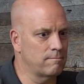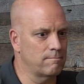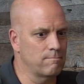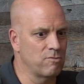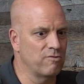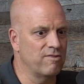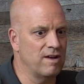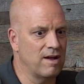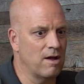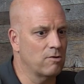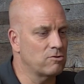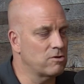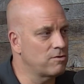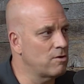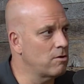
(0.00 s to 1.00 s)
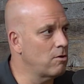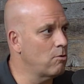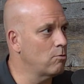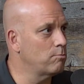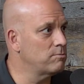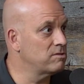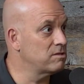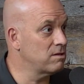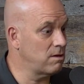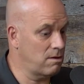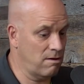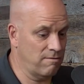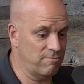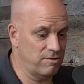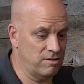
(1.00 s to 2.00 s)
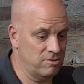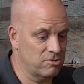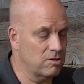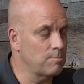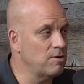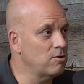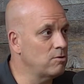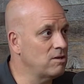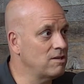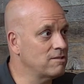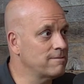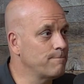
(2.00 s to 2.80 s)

moving out to the homes of these communities.